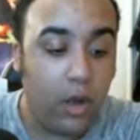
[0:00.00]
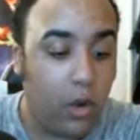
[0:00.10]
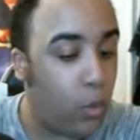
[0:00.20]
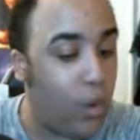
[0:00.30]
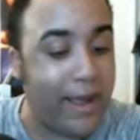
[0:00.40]

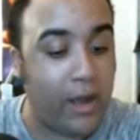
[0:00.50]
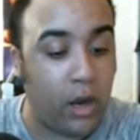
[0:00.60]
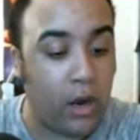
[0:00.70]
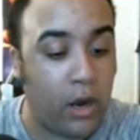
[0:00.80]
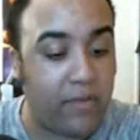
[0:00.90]
way
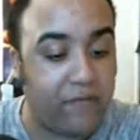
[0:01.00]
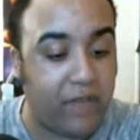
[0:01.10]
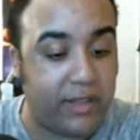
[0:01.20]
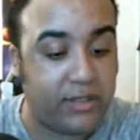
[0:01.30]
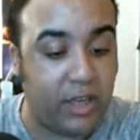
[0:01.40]
longer than
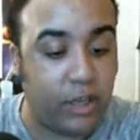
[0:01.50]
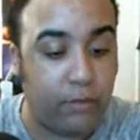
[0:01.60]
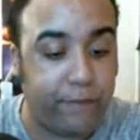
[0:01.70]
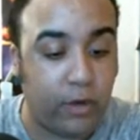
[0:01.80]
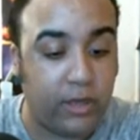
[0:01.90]
5 seconds
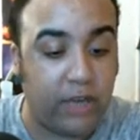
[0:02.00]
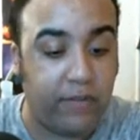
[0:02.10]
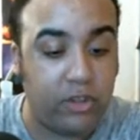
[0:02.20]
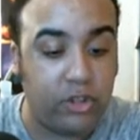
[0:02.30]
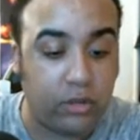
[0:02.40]
before
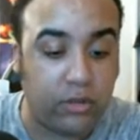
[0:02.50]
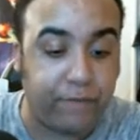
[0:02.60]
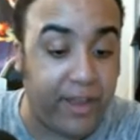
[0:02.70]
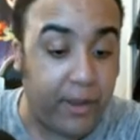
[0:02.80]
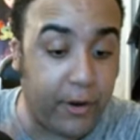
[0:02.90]
giving Joe the
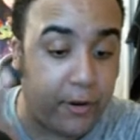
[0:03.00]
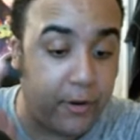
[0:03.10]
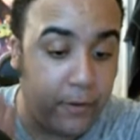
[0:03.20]
finger